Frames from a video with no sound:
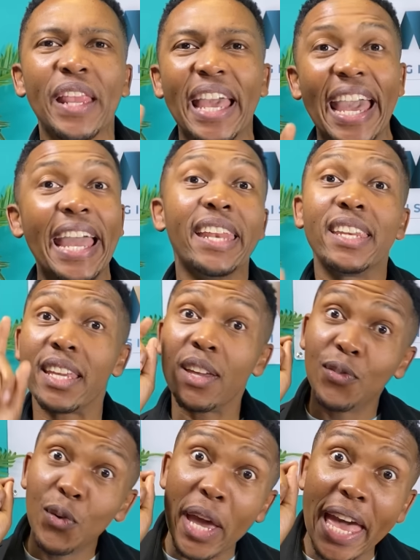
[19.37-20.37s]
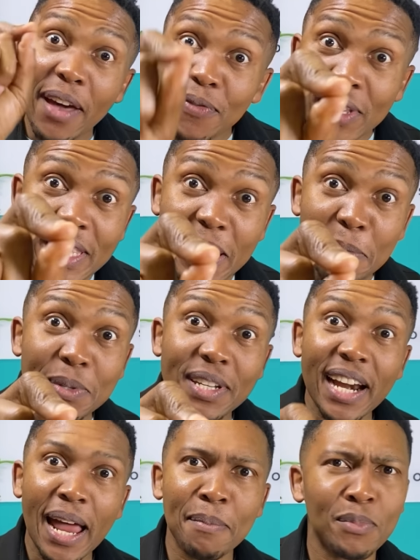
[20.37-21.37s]
And if you haven't
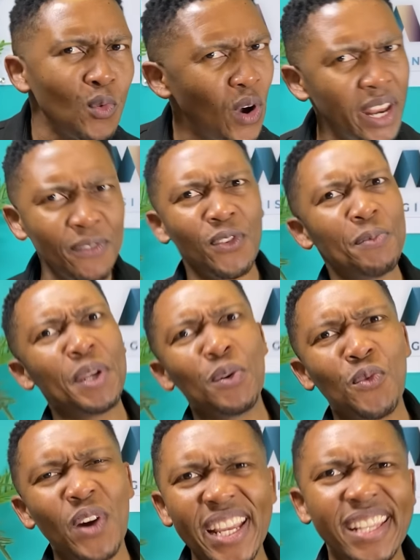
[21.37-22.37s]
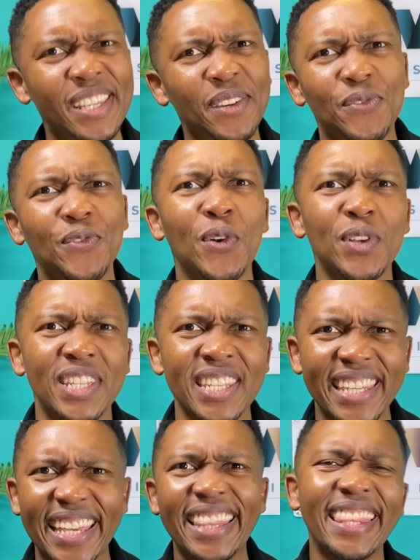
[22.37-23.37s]
subscribed, what have you been waiting for?
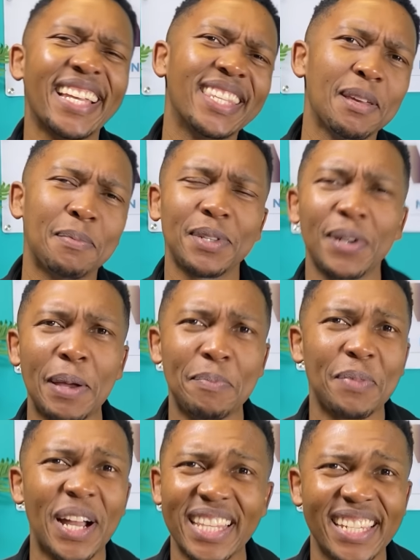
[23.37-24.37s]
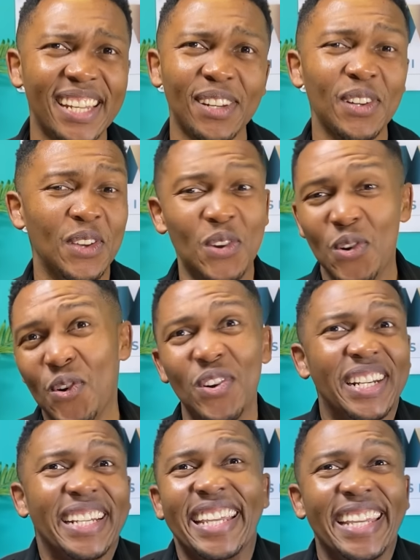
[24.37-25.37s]
Just hit that subscribe button
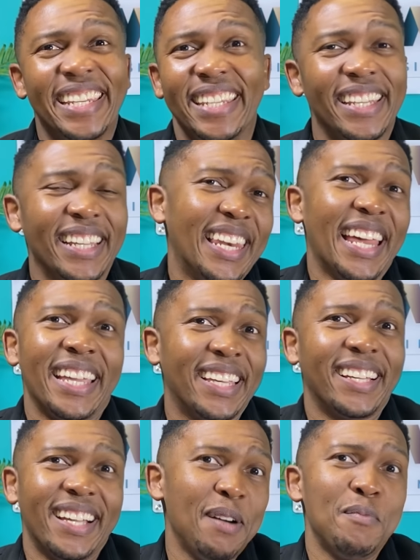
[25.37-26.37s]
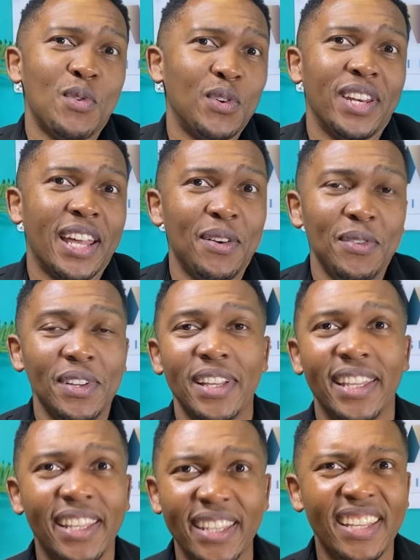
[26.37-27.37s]
already. Like, come on now.
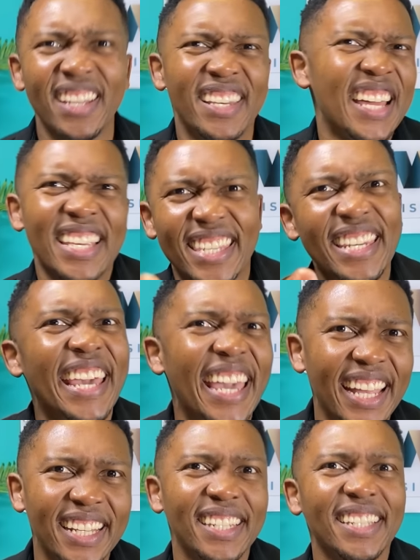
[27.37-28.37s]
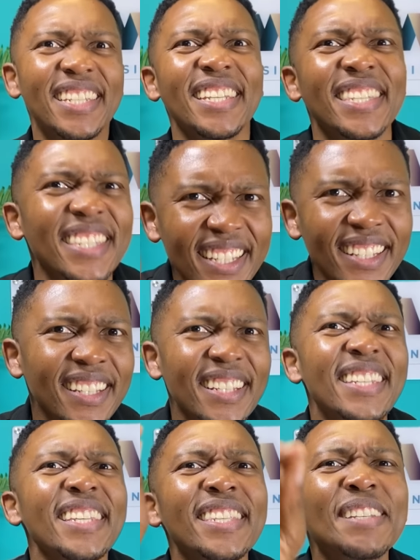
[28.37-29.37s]
It doesn't hurt. Just
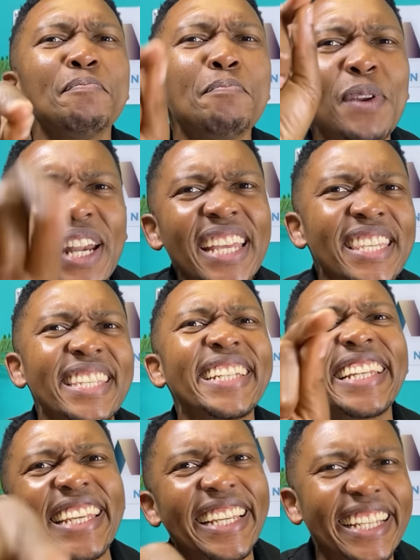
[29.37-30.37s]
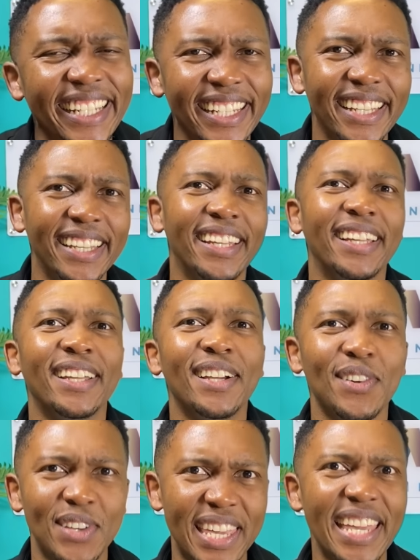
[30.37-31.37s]
press, click.
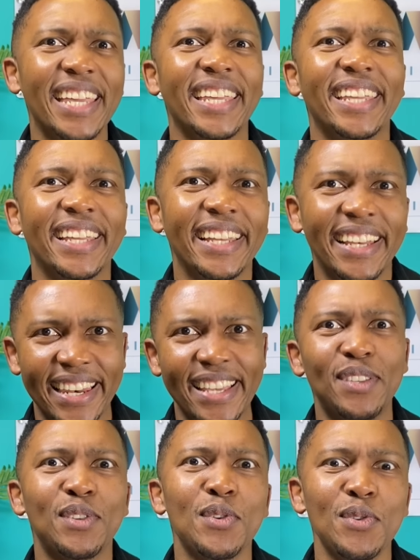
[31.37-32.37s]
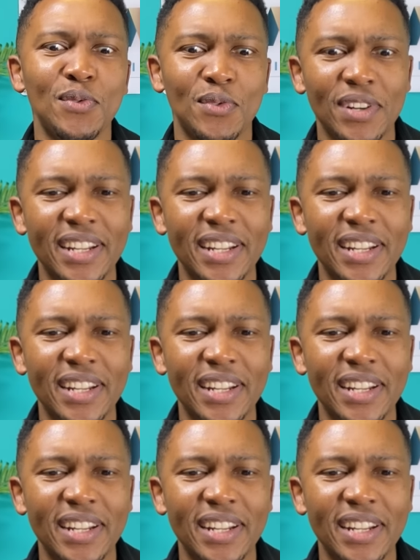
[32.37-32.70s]
Okay, let's go.